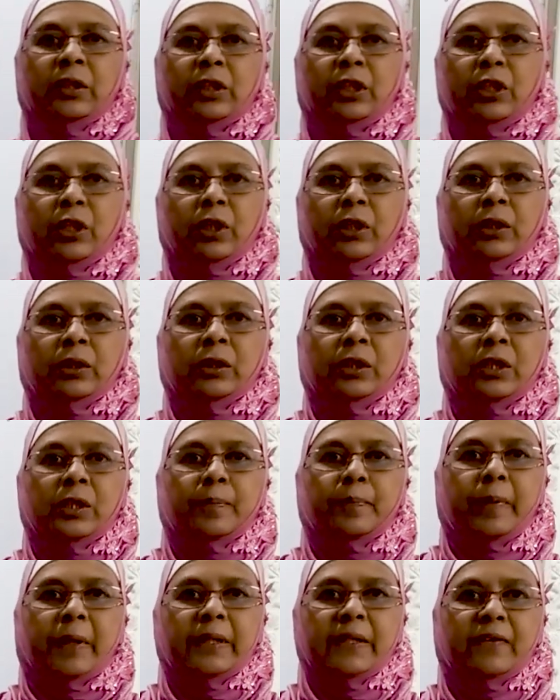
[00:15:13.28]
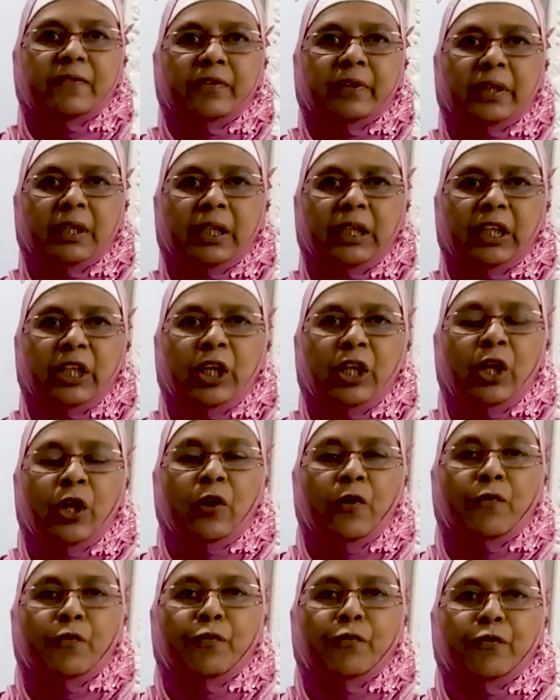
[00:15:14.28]
the specifically
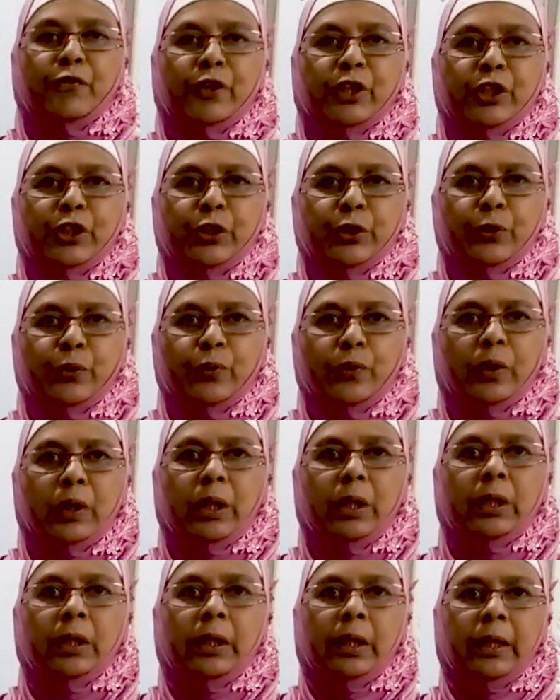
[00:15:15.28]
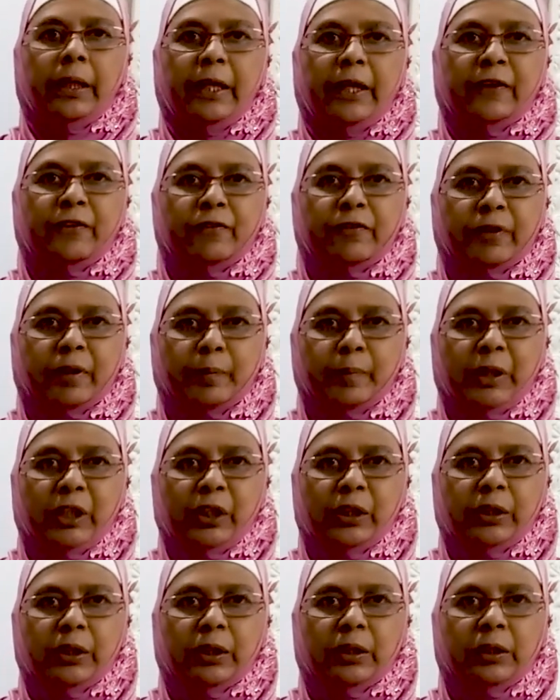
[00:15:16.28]
visual
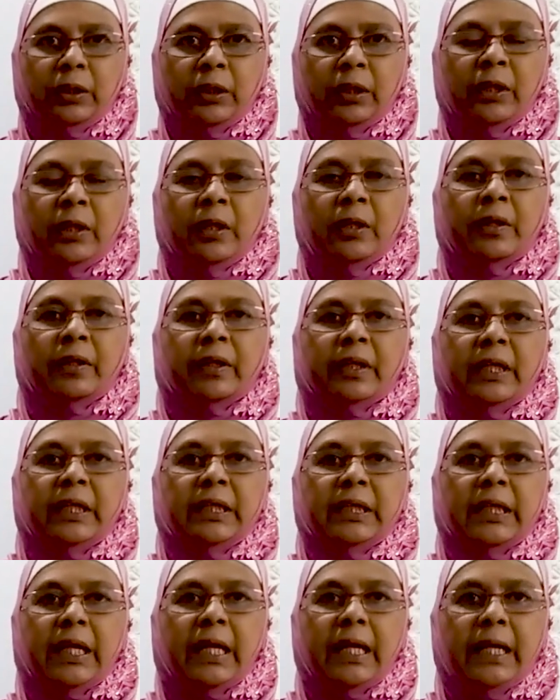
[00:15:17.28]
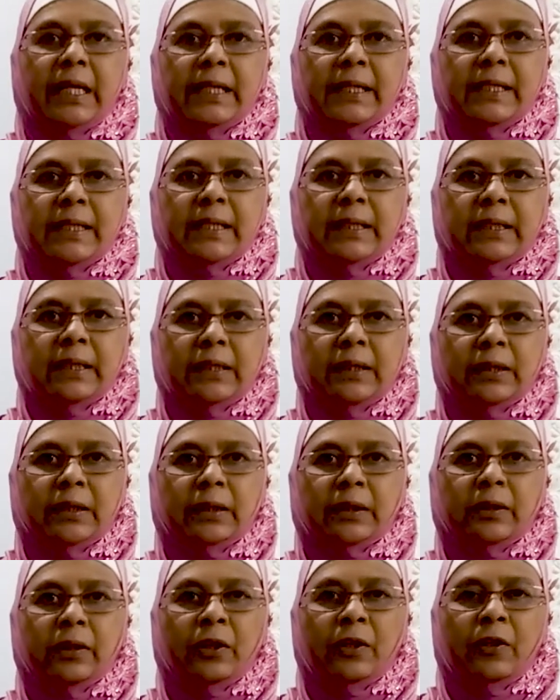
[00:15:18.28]
information retains here
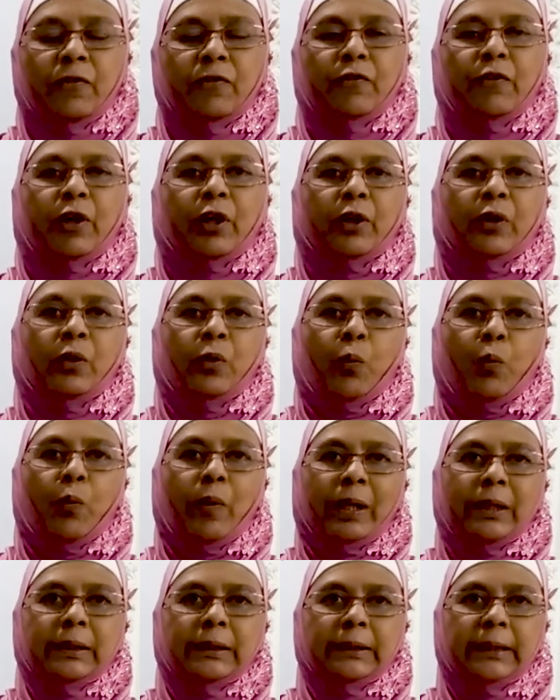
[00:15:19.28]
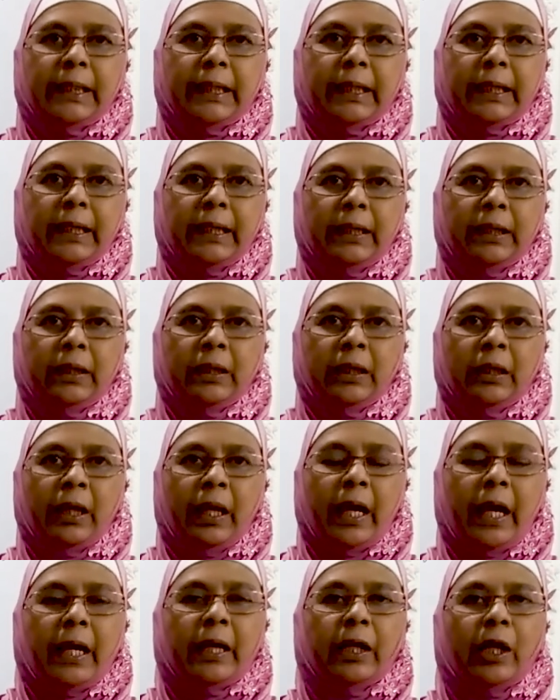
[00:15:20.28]
for one second
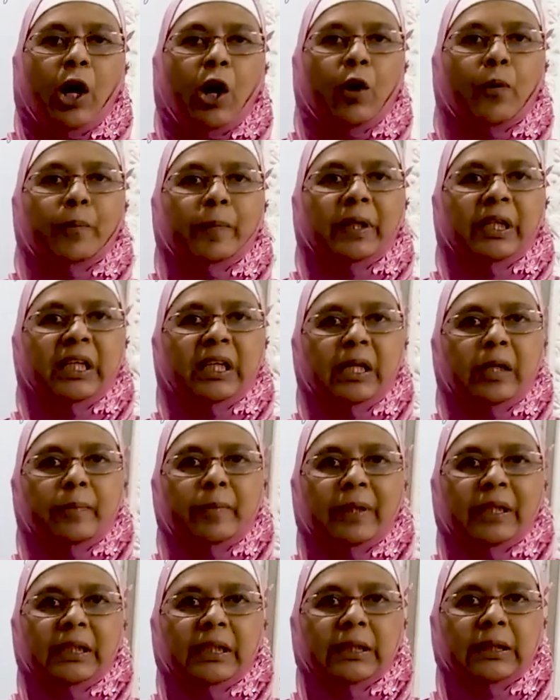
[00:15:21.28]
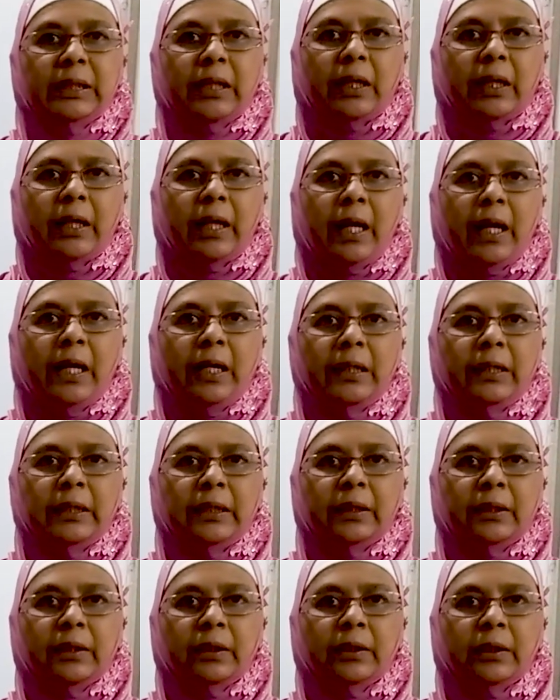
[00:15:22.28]
and how many images are held
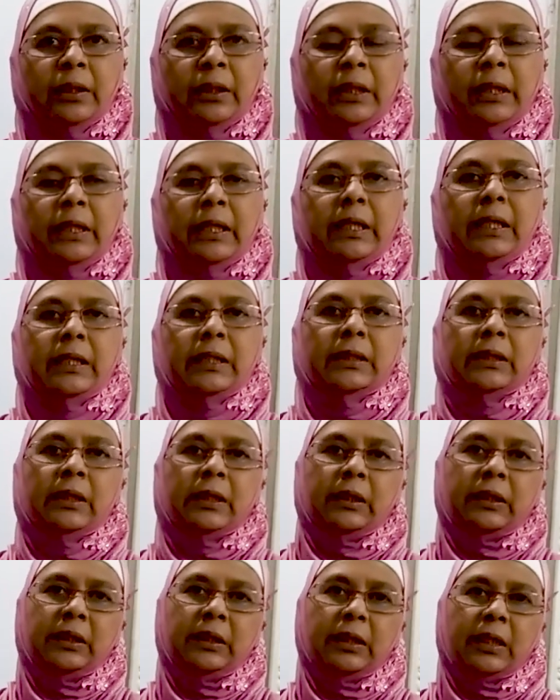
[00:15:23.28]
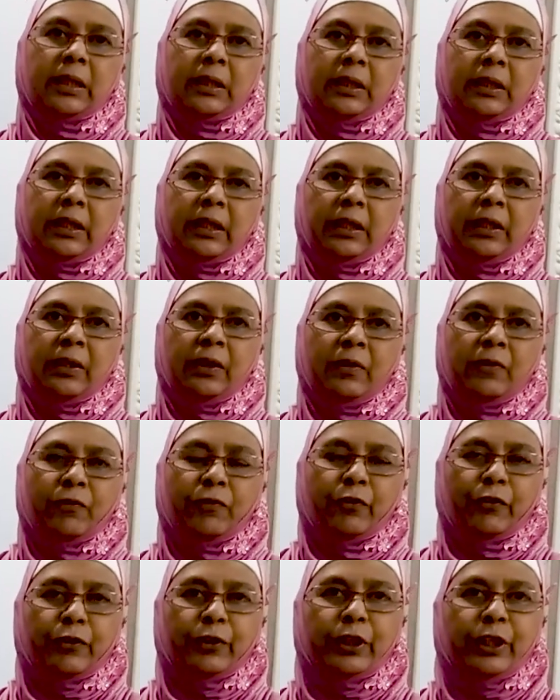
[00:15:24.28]
here is Nearly
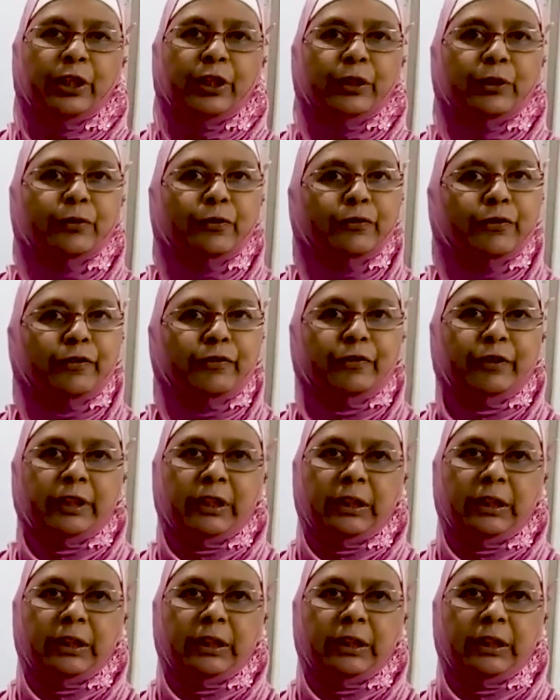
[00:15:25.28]
14 to 15.